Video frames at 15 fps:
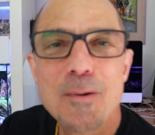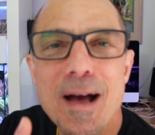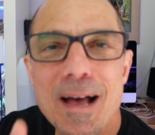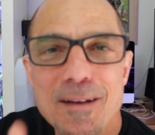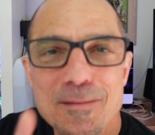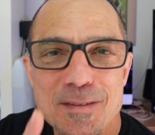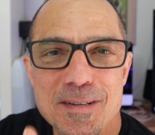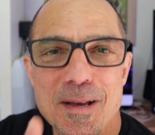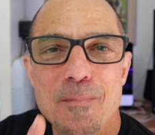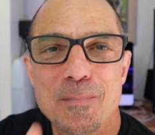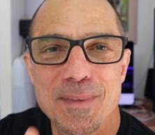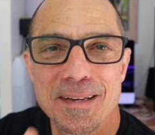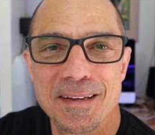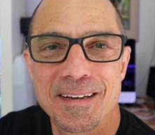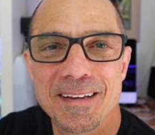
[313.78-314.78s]
have
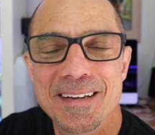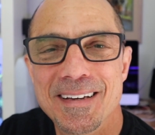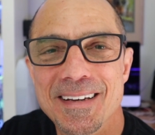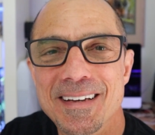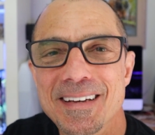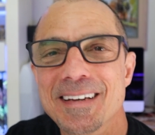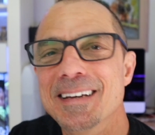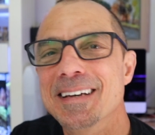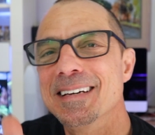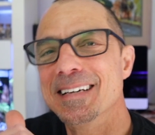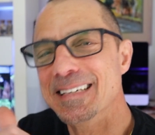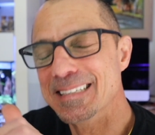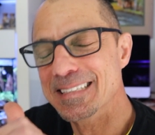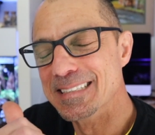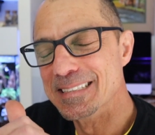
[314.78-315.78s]
something.
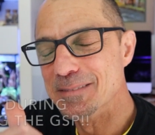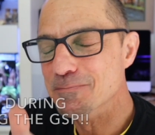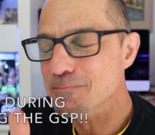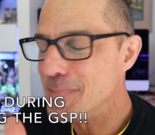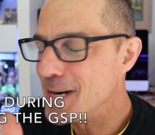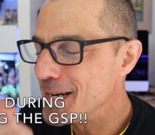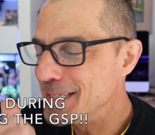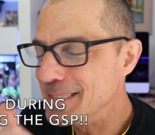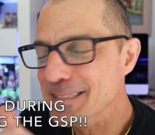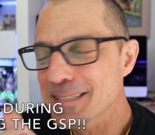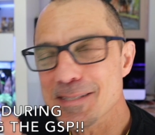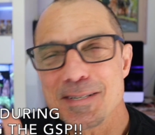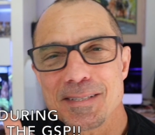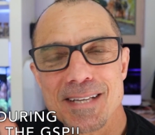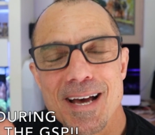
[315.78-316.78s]
My
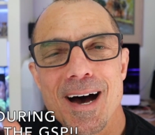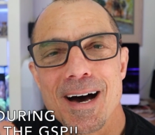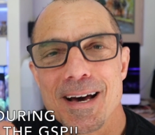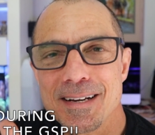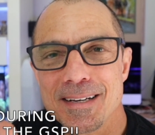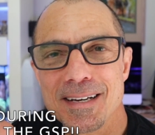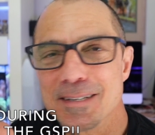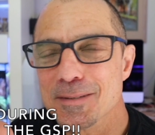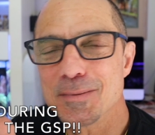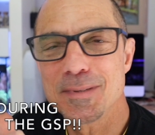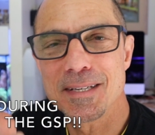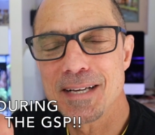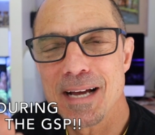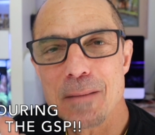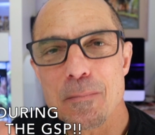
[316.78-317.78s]
digitata, I don't
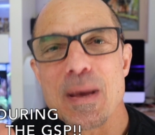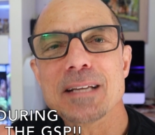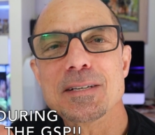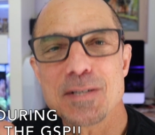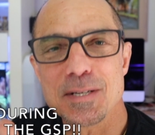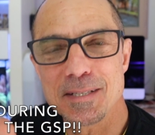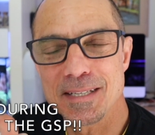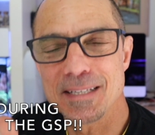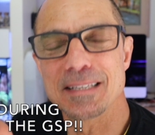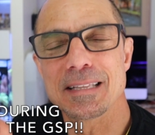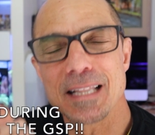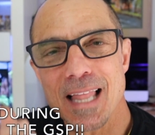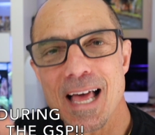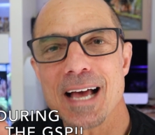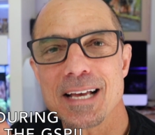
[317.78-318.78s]
think I mentioned it in the
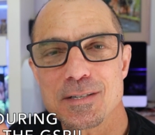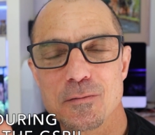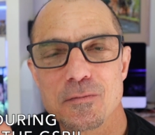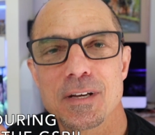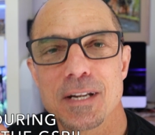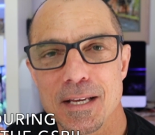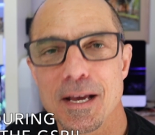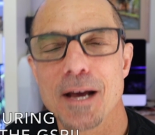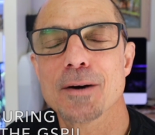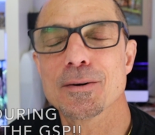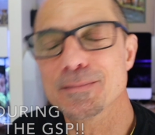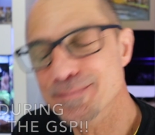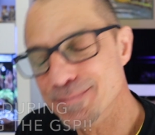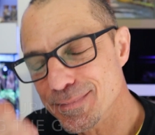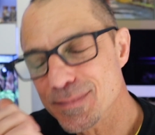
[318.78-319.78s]
last video.
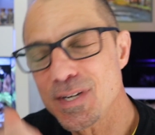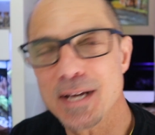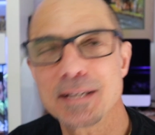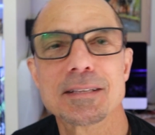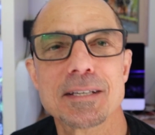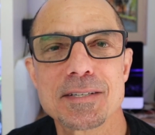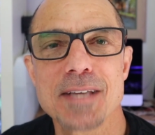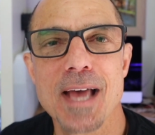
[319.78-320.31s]
Check this